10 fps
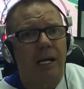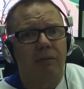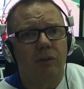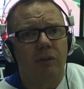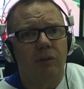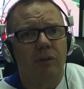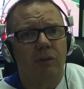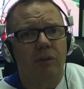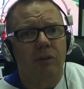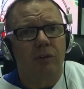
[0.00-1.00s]
We're not going
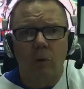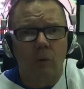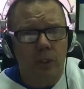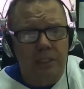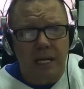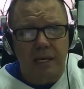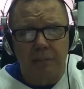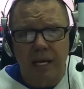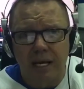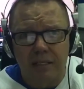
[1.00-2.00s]
to have those
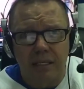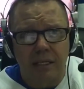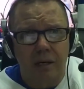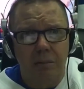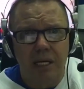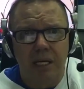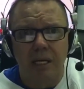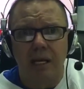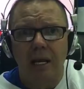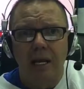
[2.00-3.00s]
Antoine Wood type guys
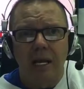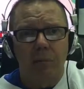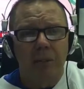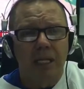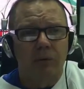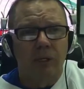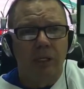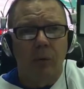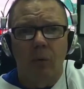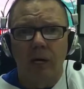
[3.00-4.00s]
that come in
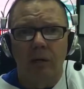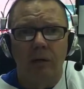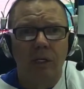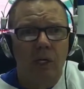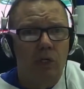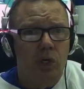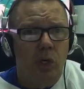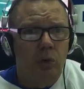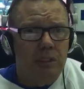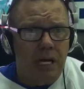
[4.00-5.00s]
and play really well.
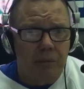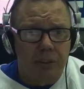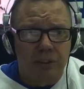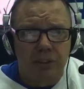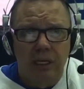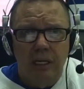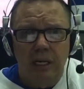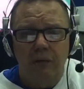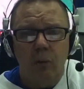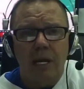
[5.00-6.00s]
Joe Thomas,
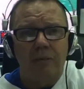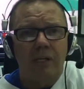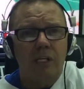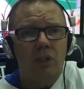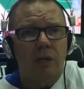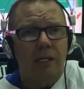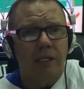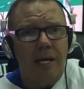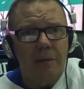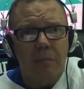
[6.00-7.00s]
if we have an injury
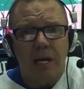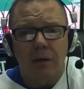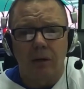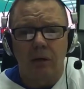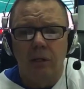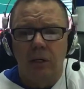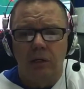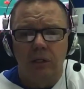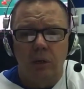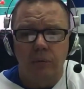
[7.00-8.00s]
at linebacker,
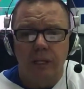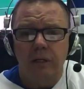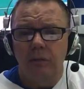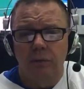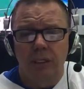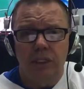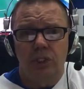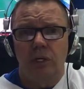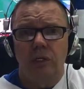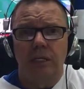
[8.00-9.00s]
they could release Sean
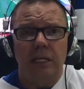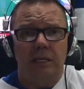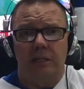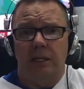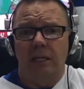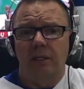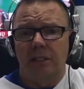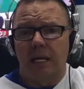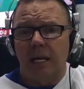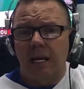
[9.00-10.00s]
Lee. They could say,
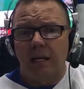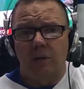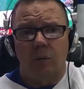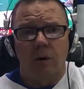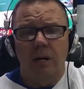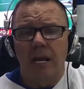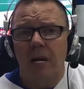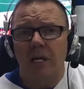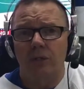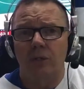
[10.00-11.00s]
hey, our linebackers are
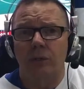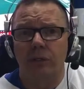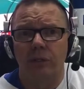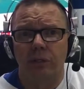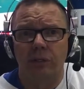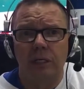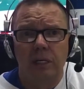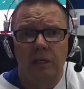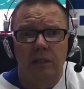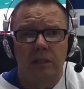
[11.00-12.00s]
good.
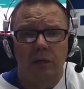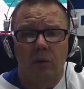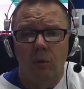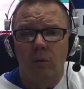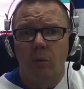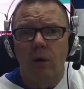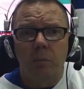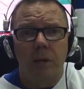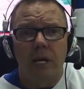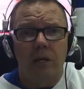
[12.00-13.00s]
We want to pay
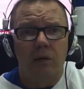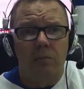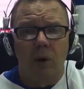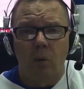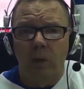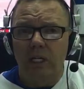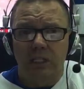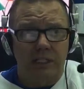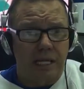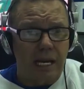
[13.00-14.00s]
you, but we just
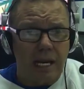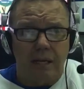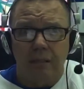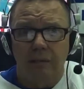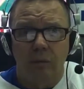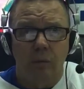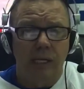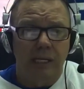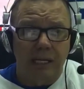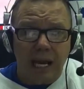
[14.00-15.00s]
can't. We
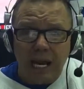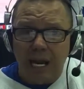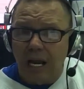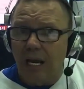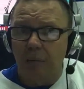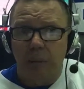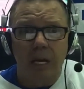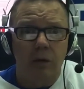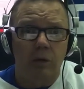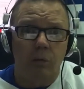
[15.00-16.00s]
cannot pay
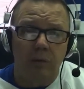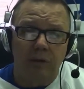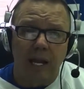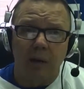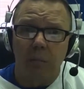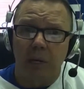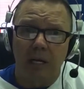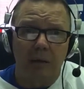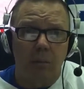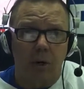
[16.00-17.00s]
you. We've got to
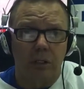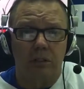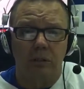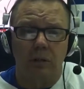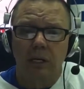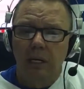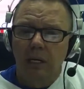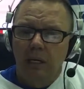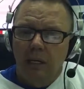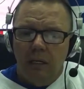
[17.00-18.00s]
pay Demarcus Lawrence.
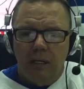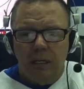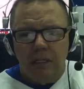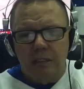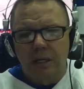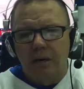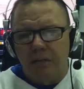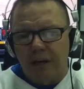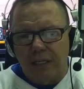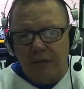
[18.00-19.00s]
It's going to
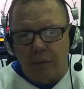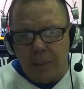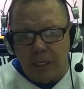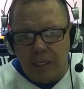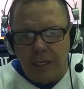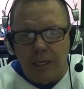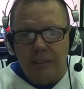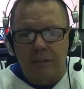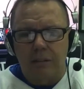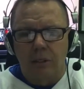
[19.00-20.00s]
affect everybody,
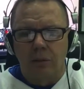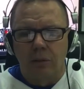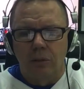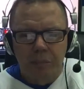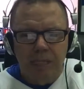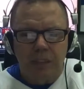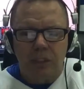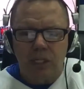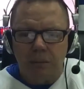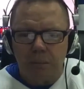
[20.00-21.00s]
guys. So let me
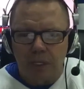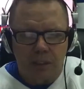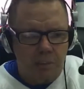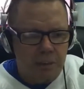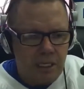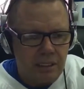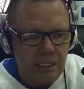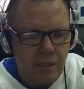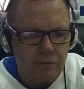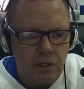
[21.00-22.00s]
hit the chat box up because
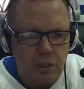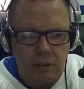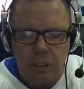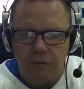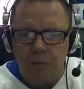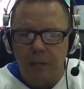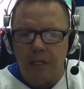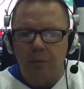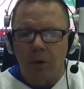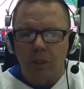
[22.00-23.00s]
I think I've talked
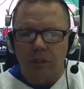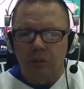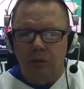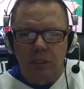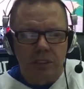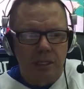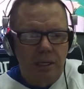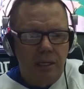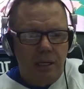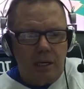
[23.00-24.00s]
enough about Demarcus Lawrence.